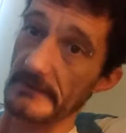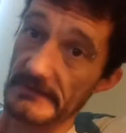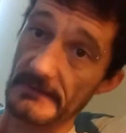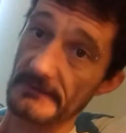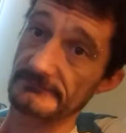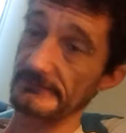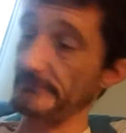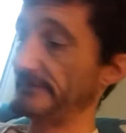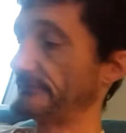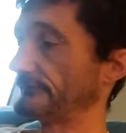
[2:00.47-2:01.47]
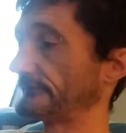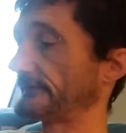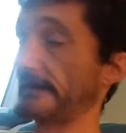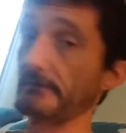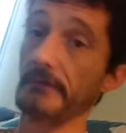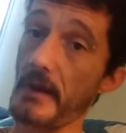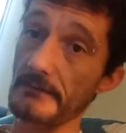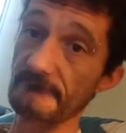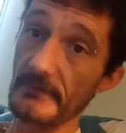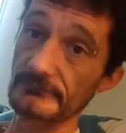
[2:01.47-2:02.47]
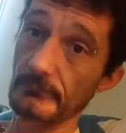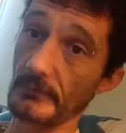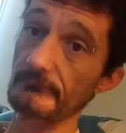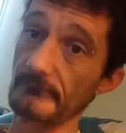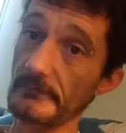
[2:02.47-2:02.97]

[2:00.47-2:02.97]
in ICP music that a lot of us were